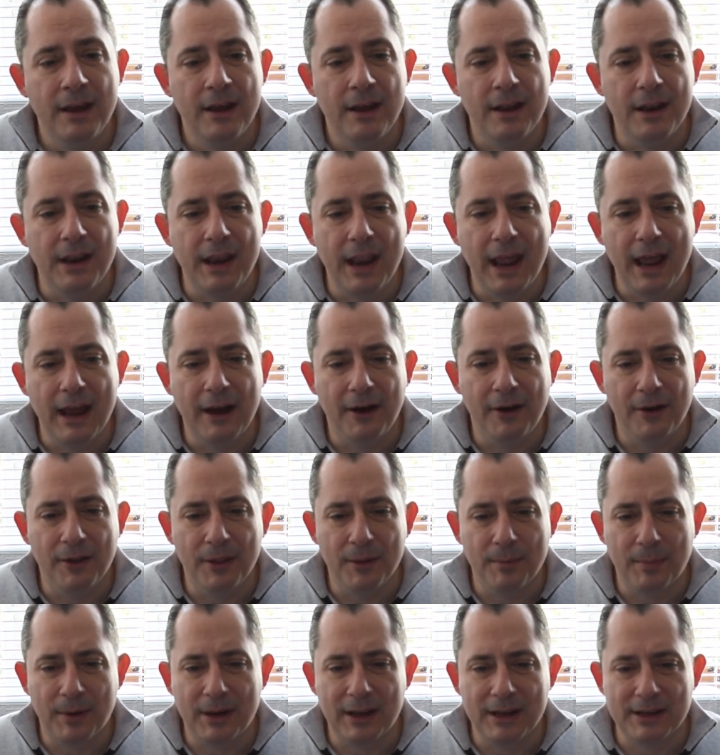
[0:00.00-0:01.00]
Now
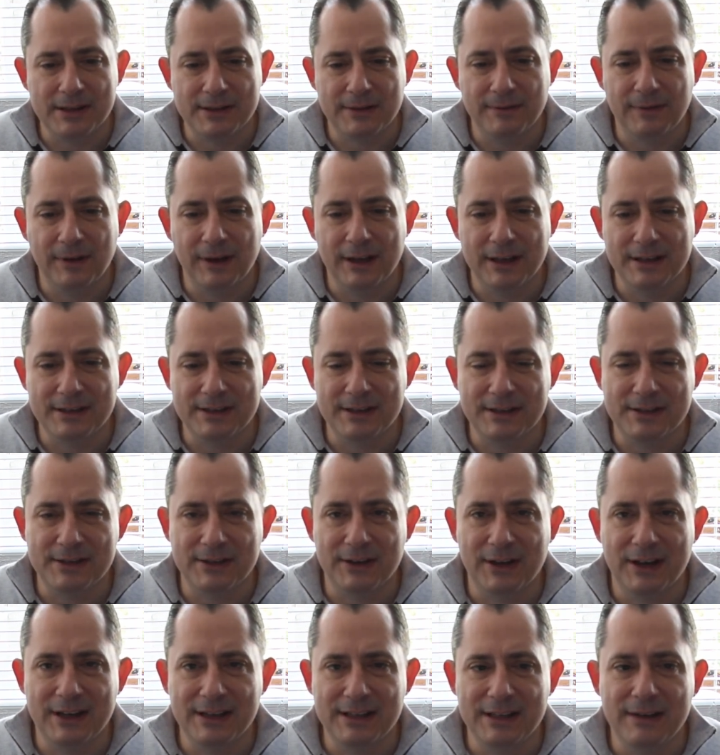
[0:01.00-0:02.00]
the Percussive Arts
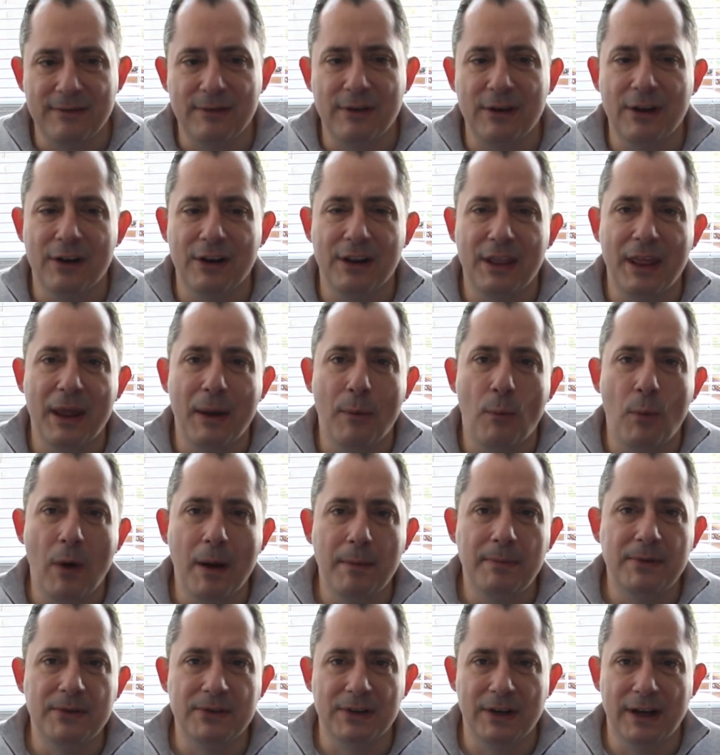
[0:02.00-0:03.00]
Society, if you go to their
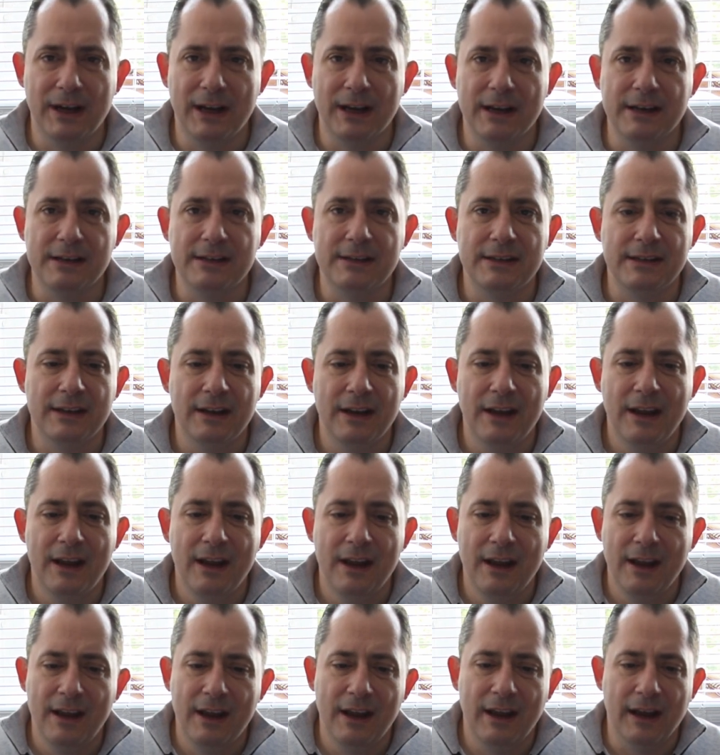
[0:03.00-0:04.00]
website,
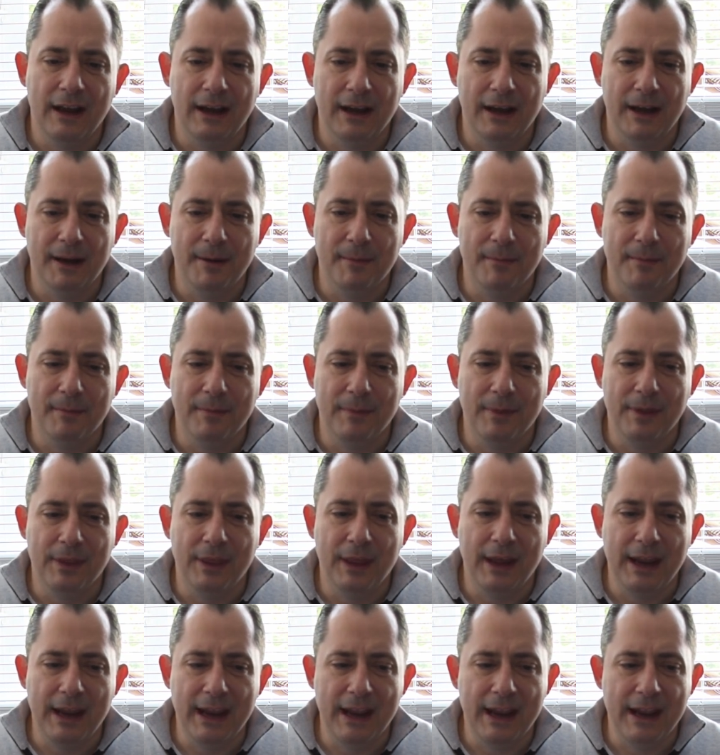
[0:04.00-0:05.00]

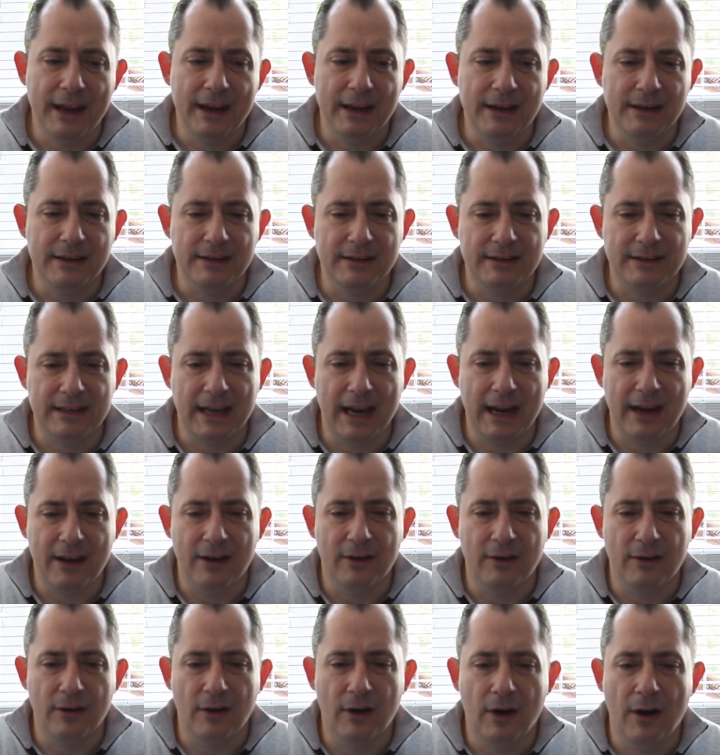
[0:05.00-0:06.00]
they take
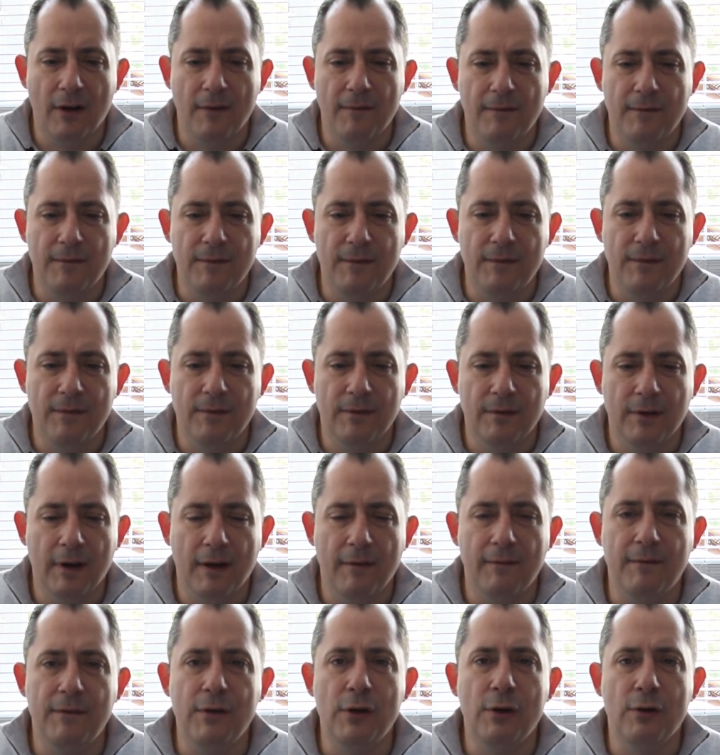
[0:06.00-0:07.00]
a
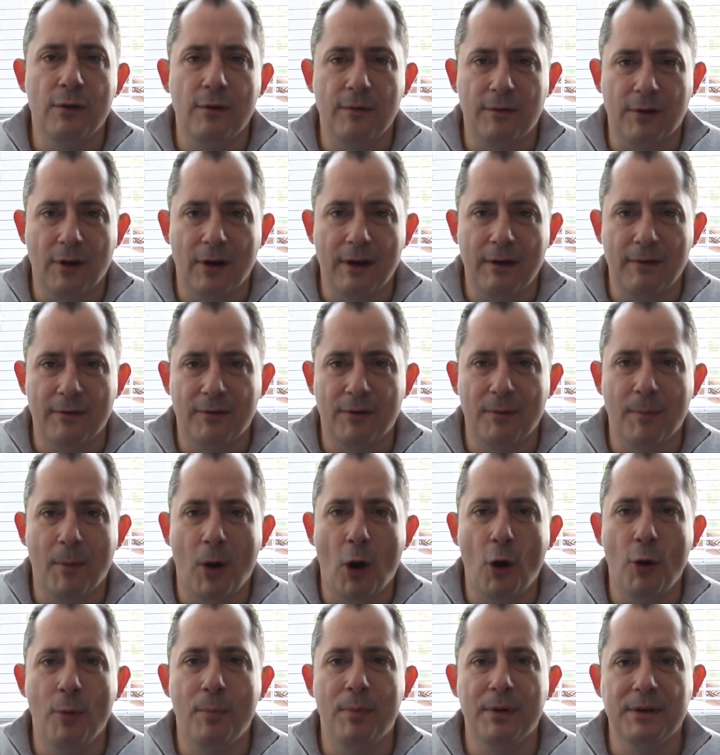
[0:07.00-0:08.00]
view of going from
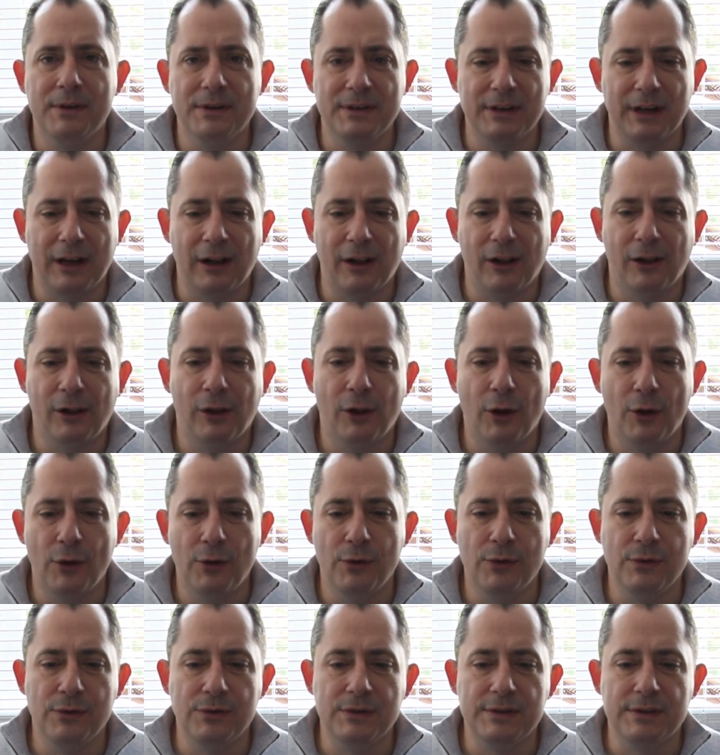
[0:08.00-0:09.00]
open to
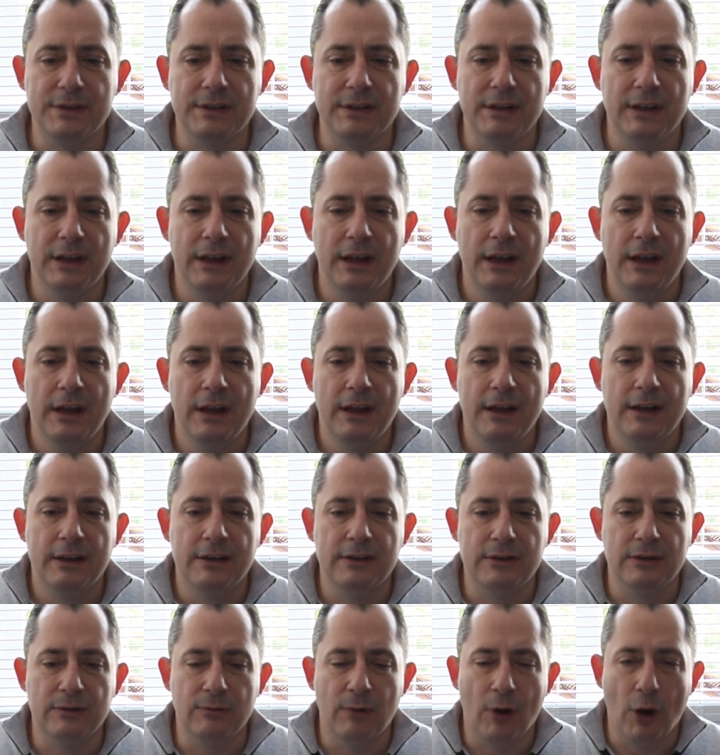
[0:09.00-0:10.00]
closed
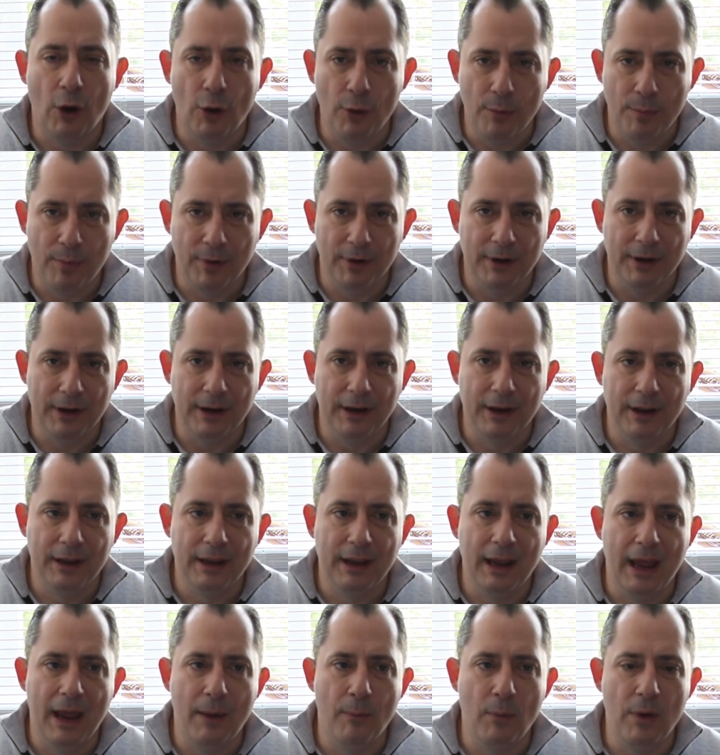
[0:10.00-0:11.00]
to open,
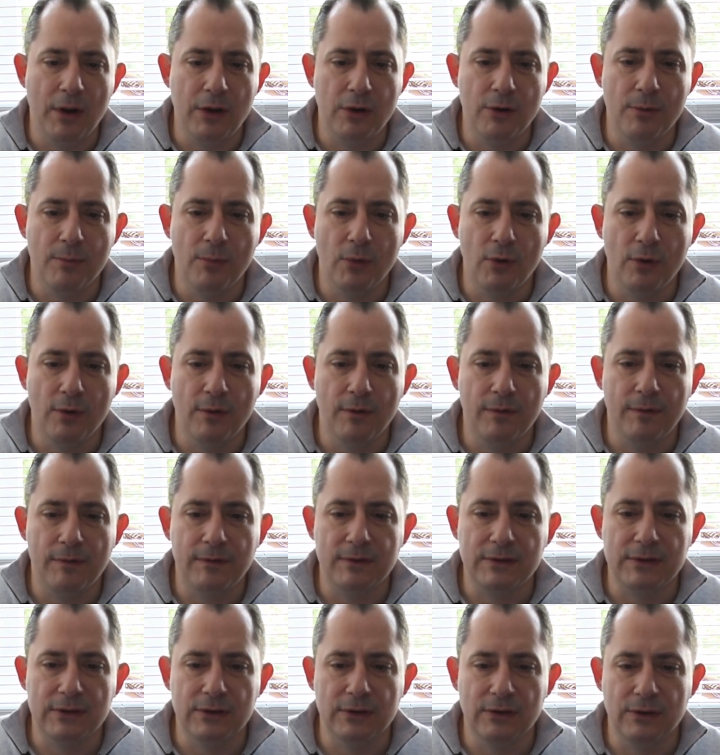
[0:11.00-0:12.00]
and when you move
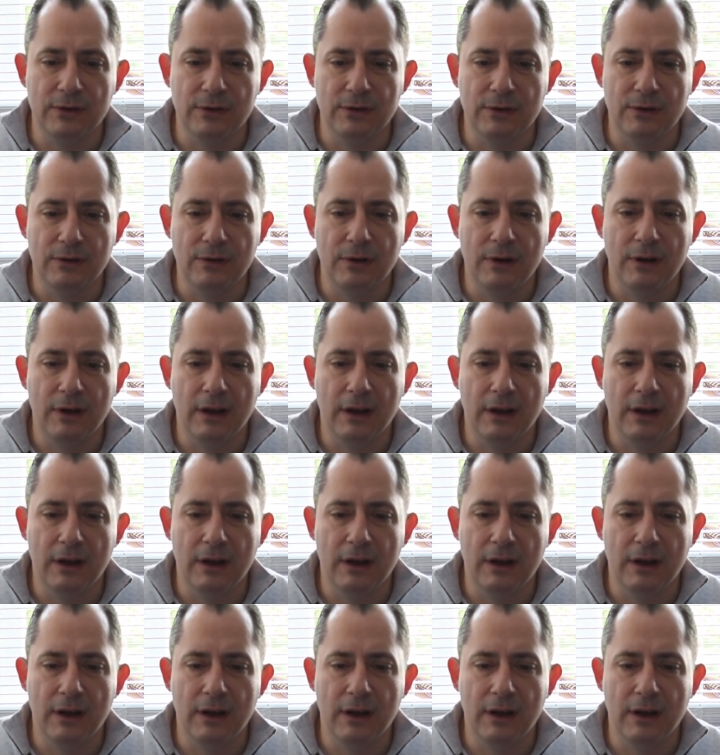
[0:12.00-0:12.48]
to